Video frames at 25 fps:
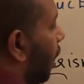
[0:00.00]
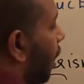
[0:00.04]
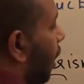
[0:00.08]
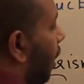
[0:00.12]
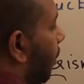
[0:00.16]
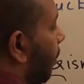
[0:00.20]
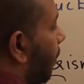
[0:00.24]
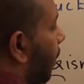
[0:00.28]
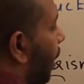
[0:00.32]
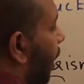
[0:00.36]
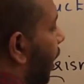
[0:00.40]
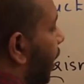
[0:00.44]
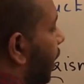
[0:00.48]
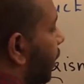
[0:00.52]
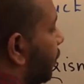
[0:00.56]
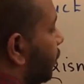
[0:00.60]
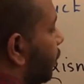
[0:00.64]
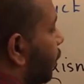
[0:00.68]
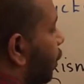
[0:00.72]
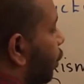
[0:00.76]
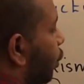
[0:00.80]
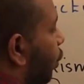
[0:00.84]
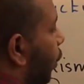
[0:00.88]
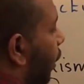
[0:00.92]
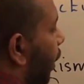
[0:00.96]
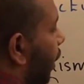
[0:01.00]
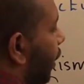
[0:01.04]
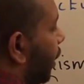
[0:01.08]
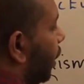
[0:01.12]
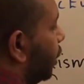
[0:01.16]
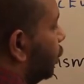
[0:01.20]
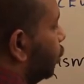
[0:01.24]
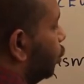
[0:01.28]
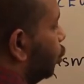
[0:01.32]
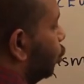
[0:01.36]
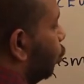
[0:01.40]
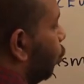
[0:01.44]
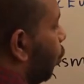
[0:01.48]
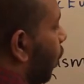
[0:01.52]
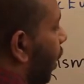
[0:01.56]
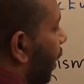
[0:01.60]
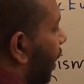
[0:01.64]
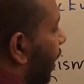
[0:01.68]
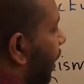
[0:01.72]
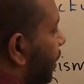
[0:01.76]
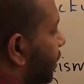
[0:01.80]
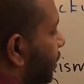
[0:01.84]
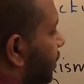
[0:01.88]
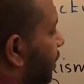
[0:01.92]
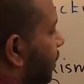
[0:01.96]
amide, CONH2,
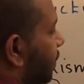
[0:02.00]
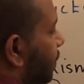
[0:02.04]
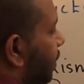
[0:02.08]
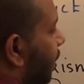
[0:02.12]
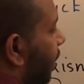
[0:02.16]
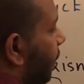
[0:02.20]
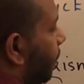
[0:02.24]
one H is